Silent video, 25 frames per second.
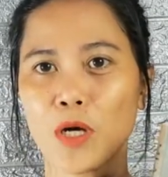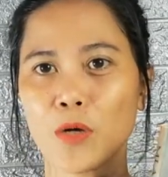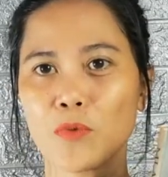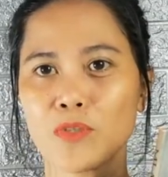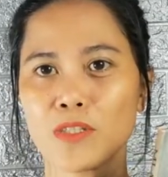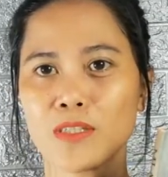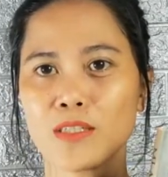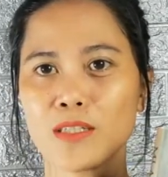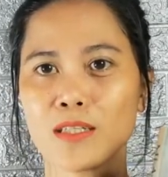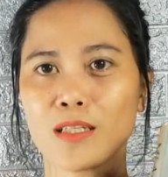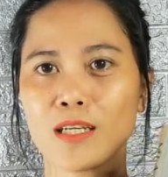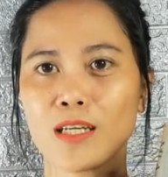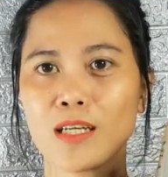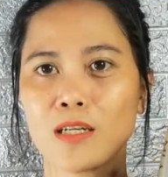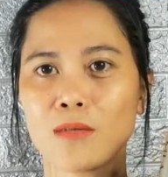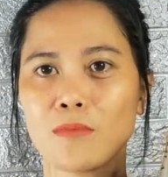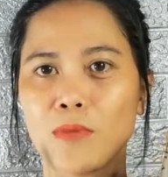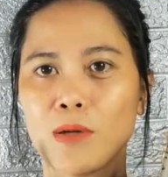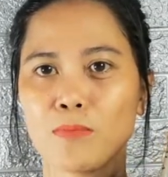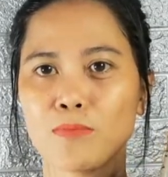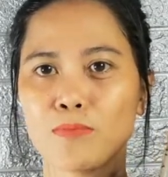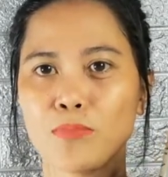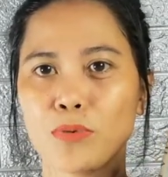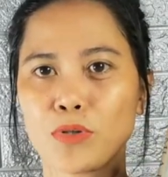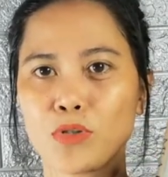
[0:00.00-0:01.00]
I was digging in
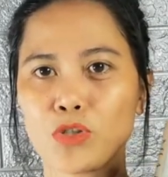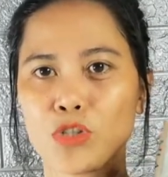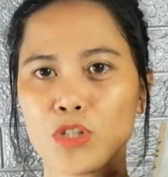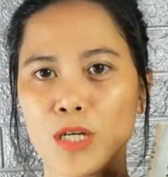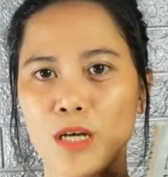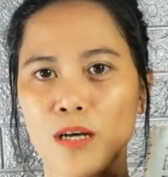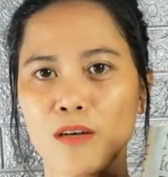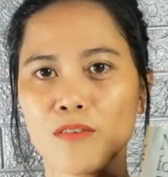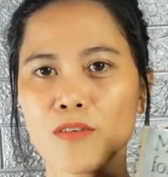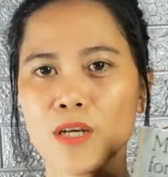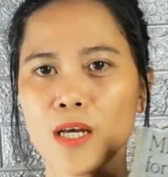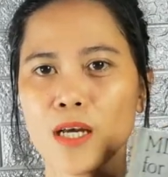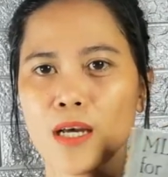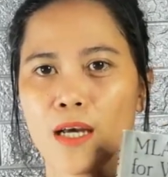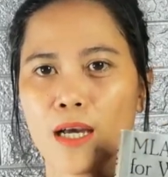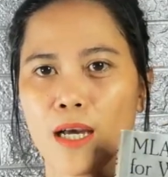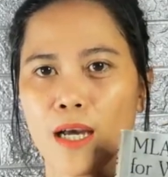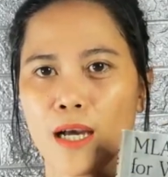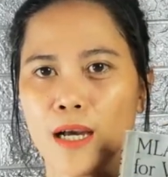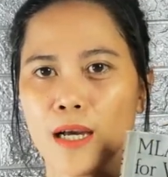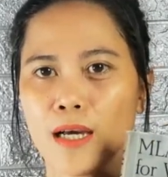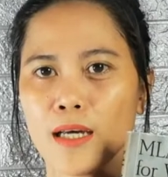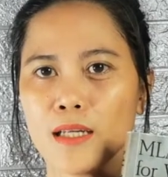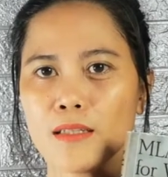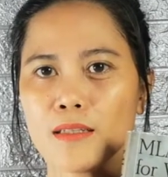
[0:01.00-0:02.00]
my bookshelf
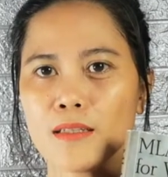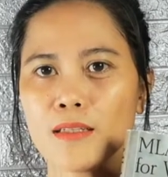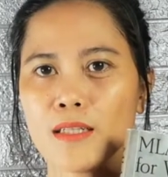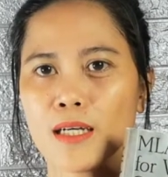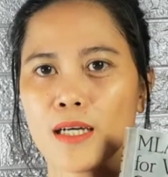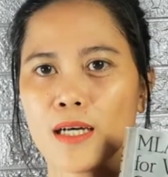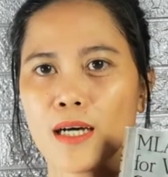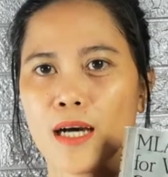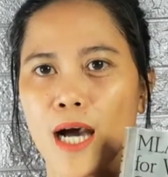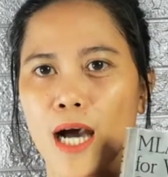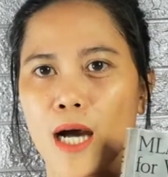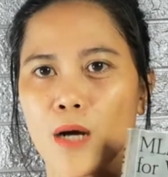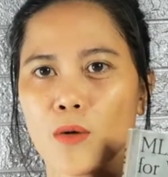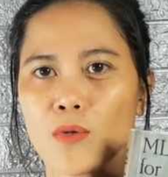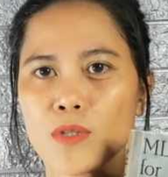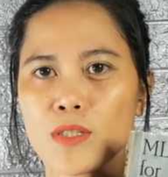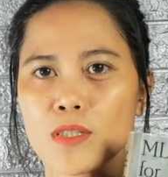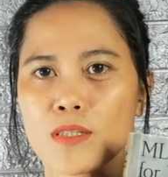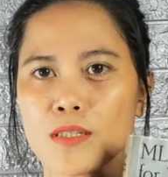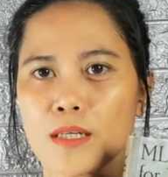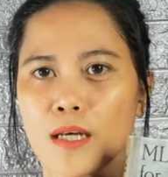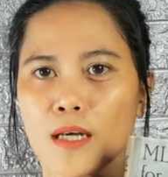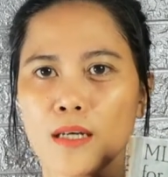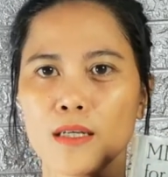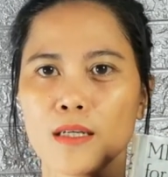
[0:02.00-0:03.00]
and I
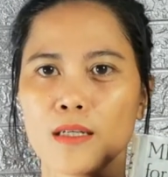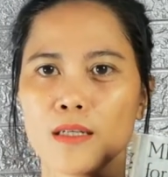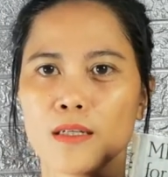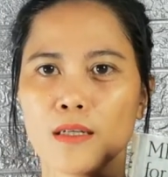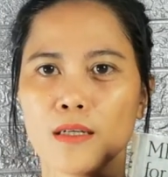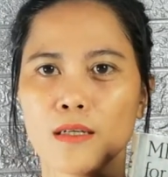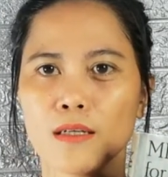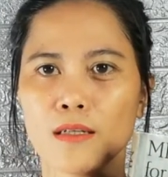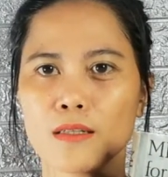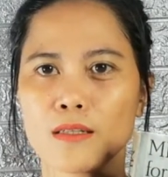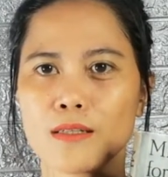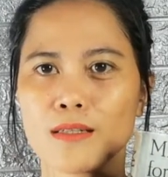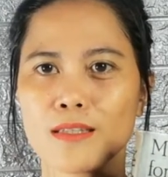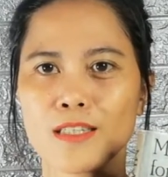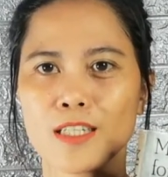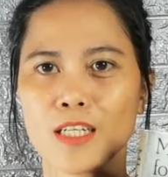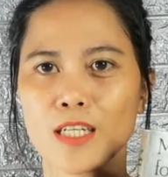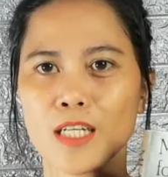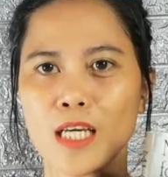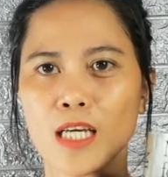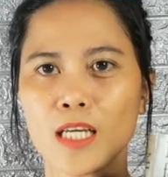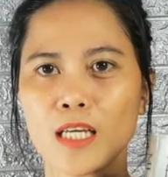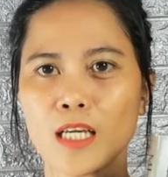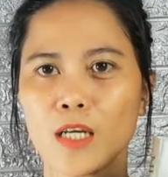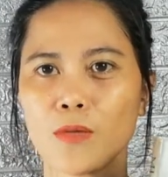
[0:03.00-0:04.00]
was kind of
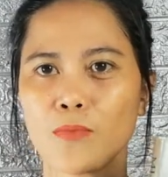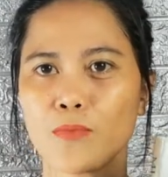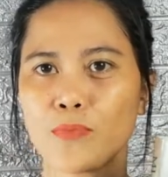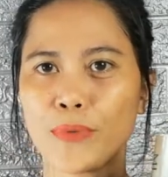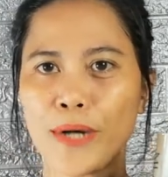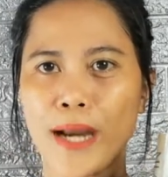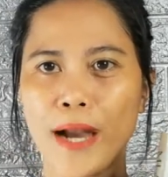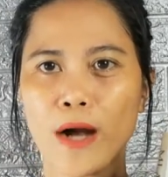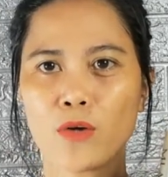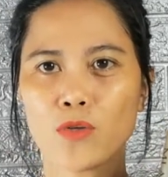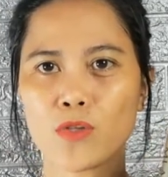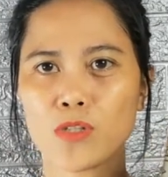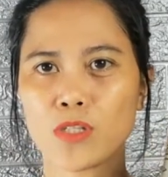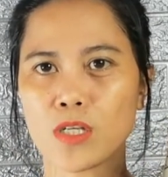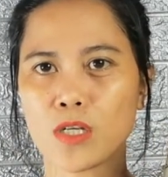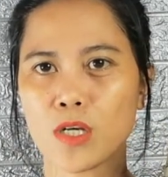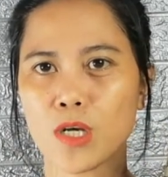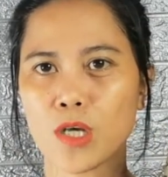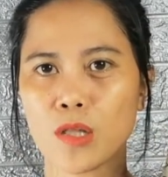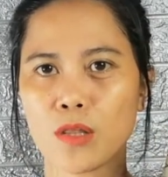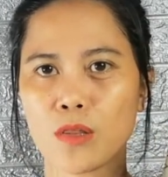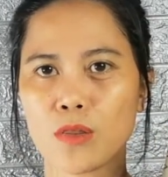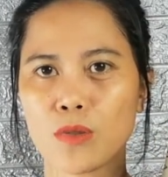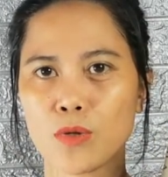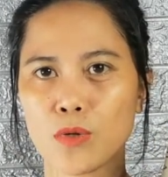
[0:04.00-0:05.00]
studying it, browsing
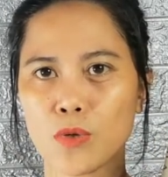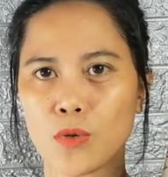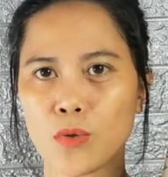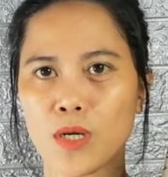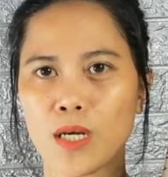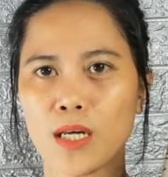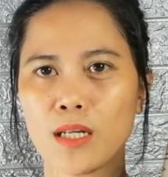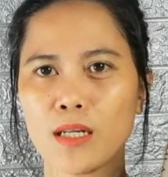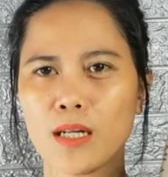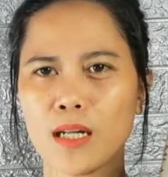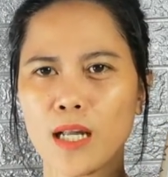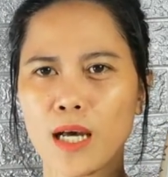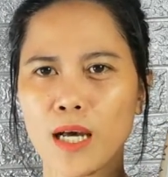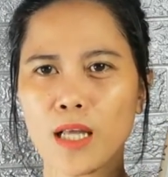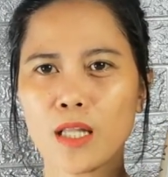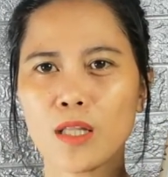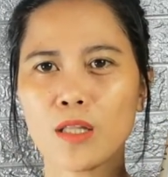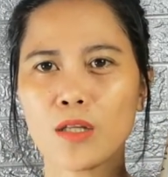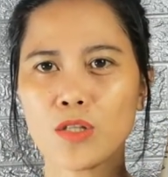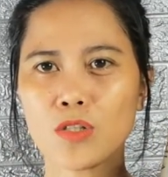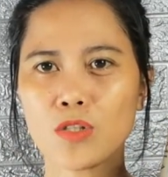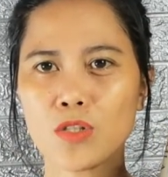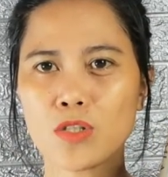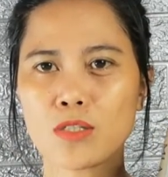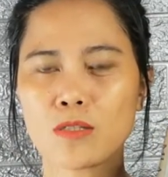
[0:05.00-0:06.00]
it through it, and I
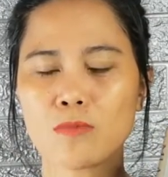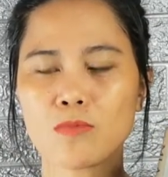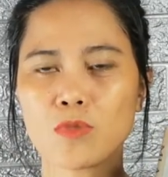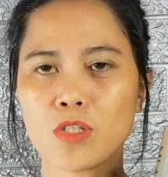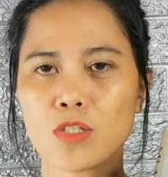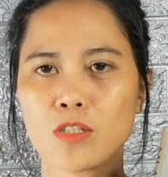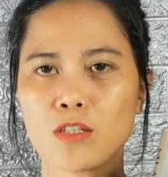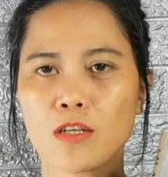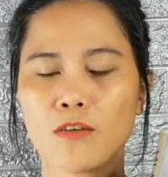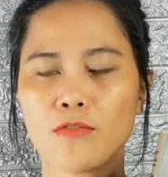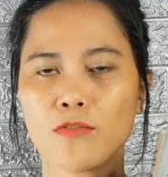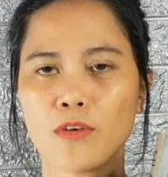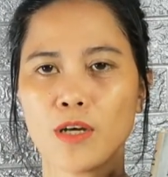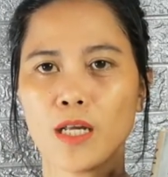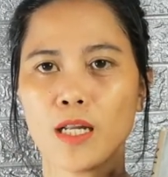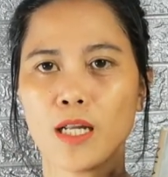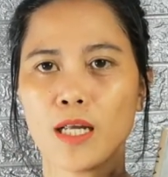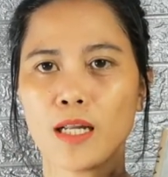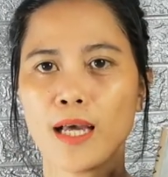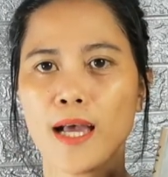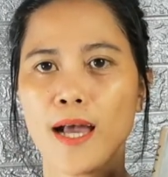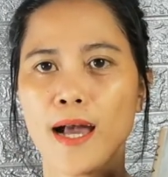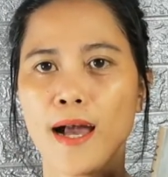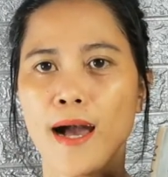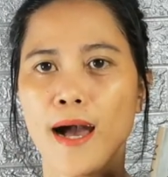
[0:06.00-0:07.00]
learned some stuff in
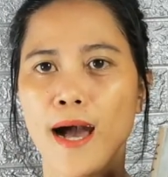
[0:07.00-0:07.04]
it.